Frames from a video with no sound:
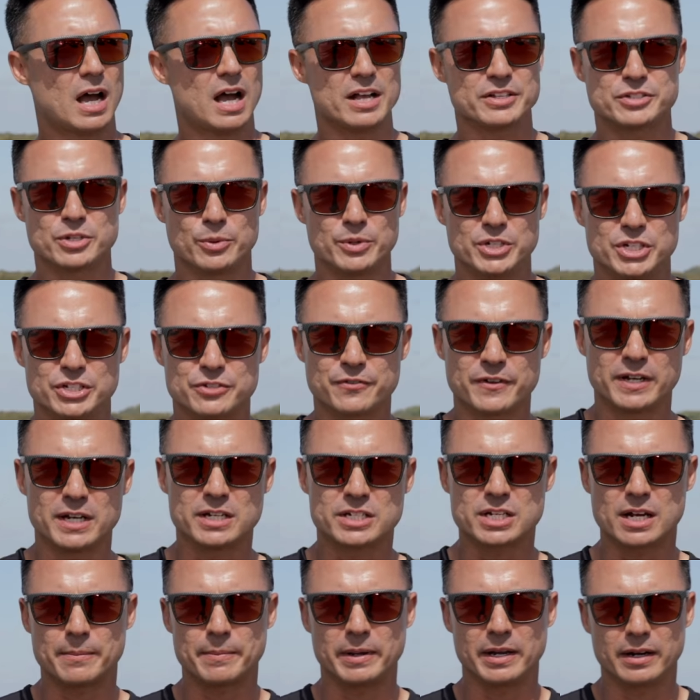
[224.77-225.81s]
Uh, so we just
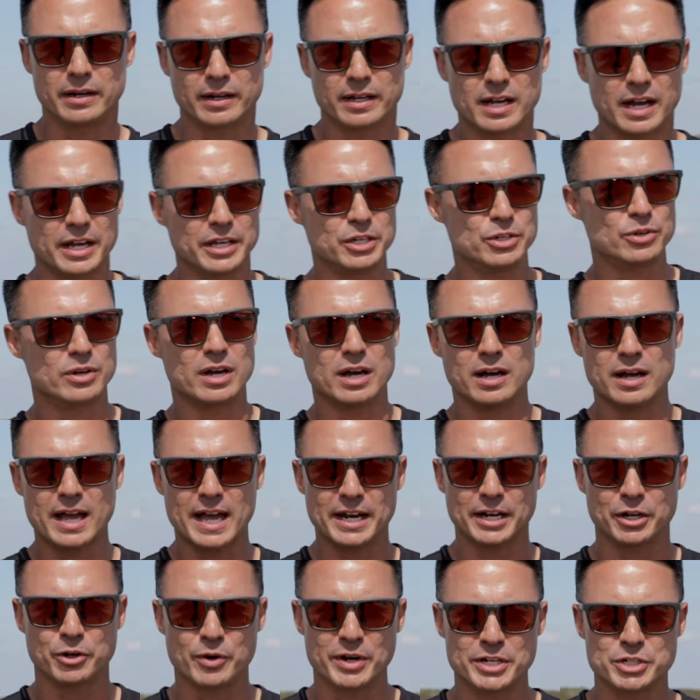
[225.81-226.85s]
finished up here in Cayuga,
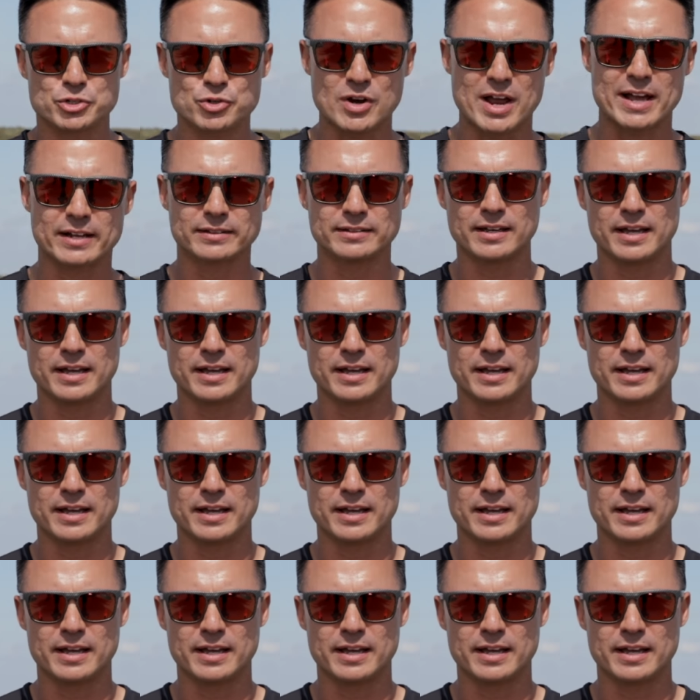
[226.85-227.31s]
had a great track